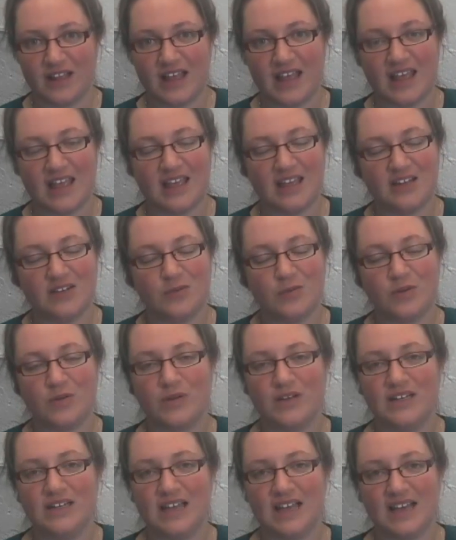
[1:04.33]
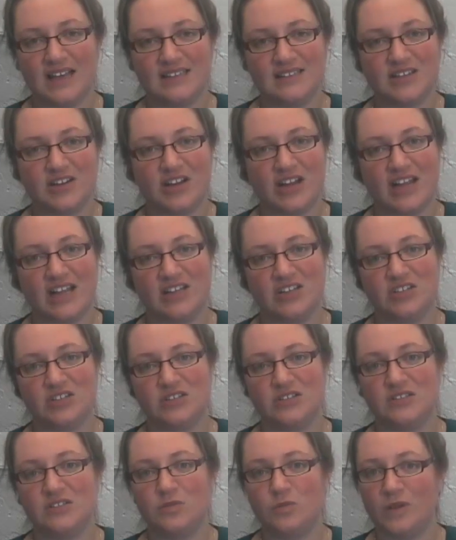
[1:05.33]
and we're going to ask our
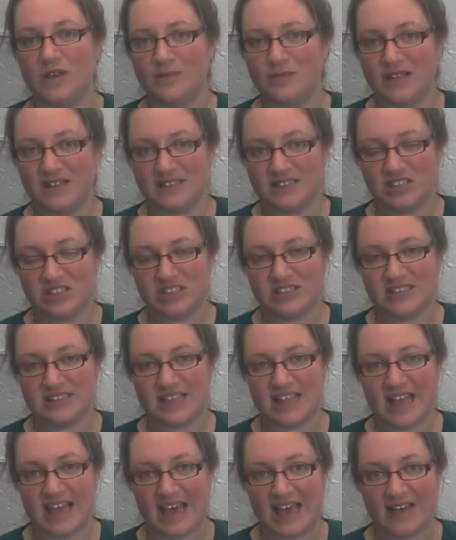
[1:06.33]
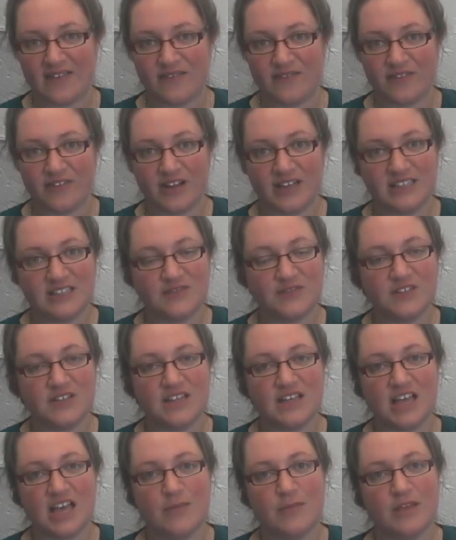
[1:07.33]
angels what messages they have for us for
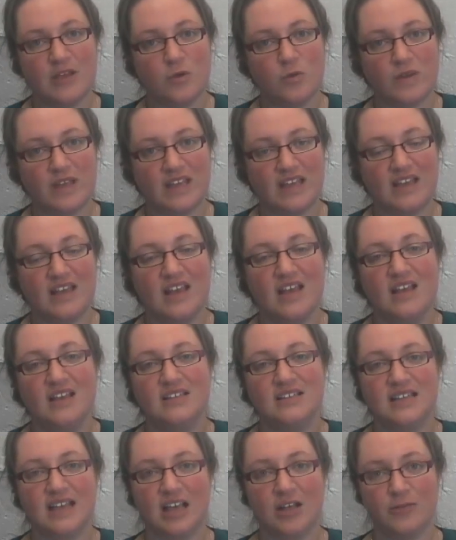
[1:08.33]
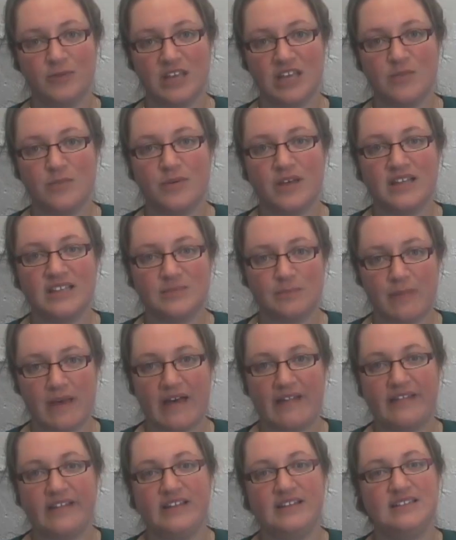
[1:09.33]
the coming week to help keep us
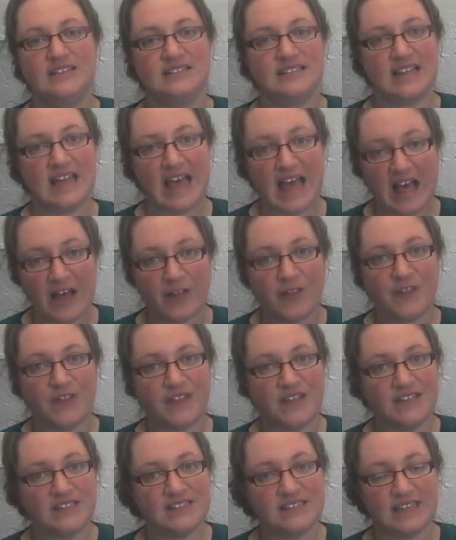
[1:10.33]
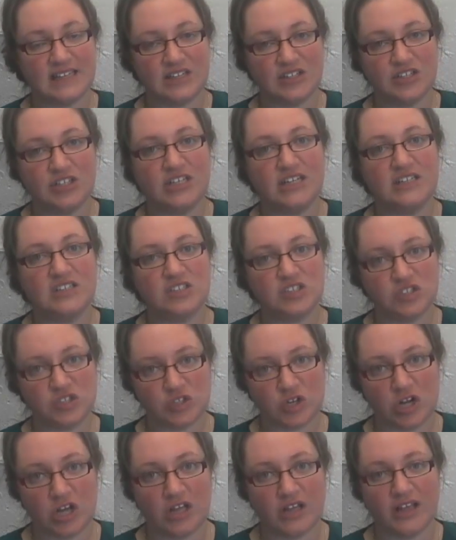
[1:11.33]
balanced, healthy, centered, and
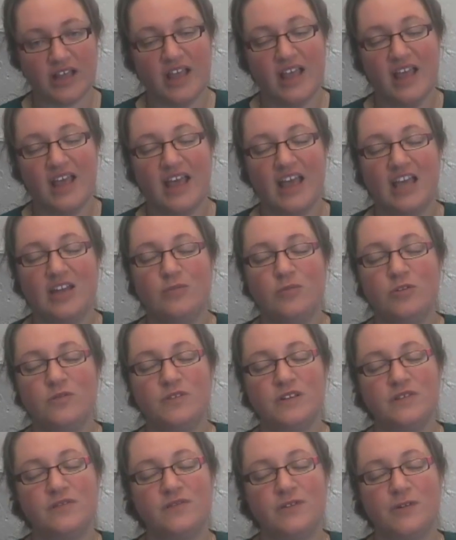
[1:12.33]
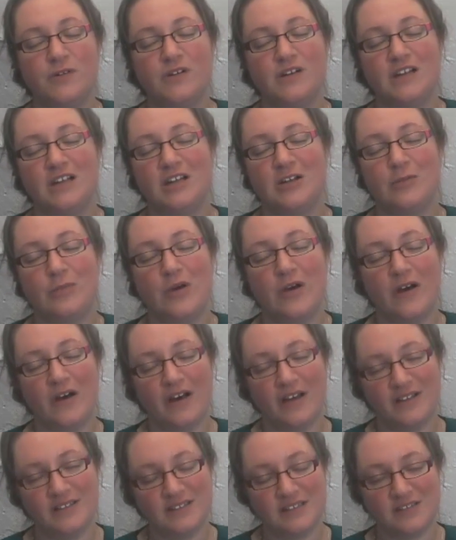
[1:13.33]
strong, and moving forward in a
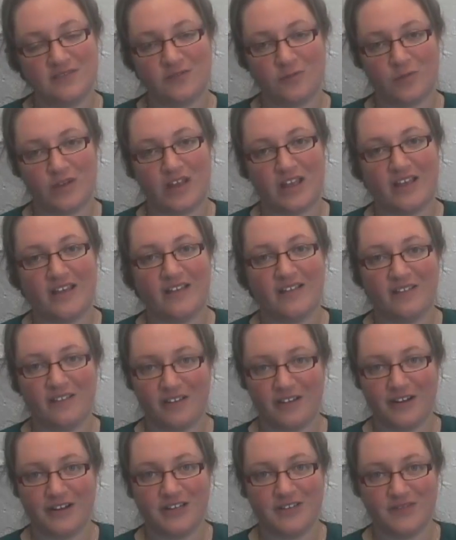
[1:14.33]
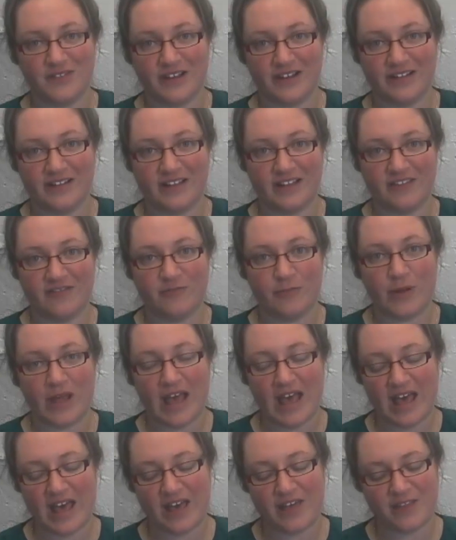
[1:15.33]
positive way along our divine life
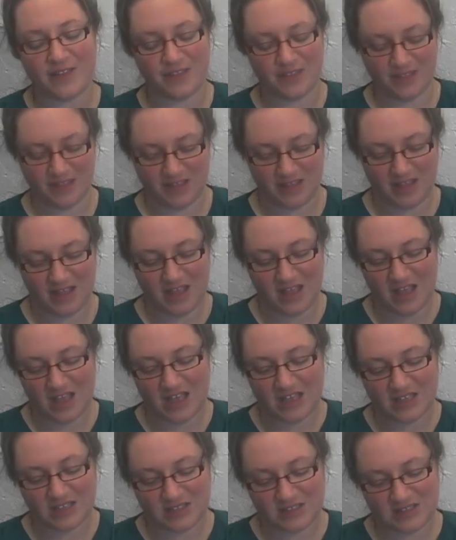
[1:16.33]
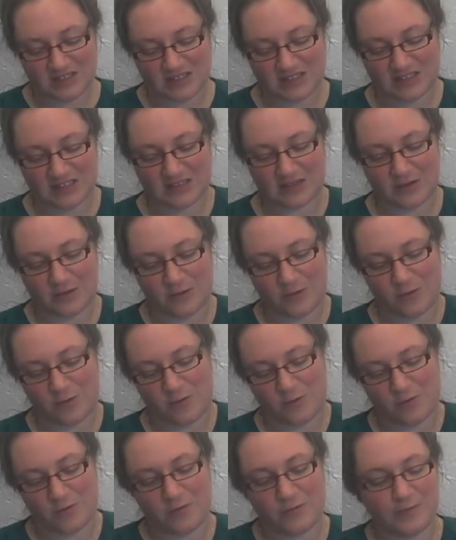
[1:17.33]
path.
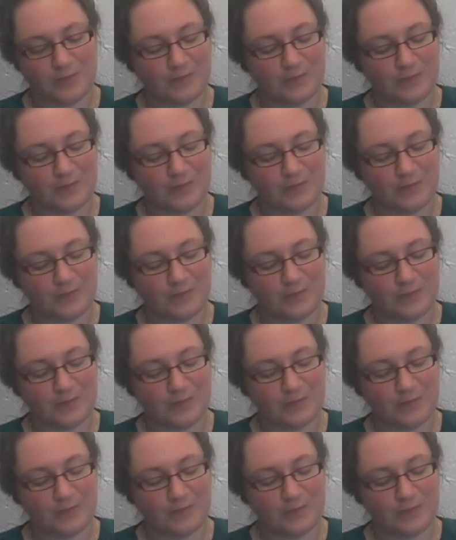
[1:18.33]
So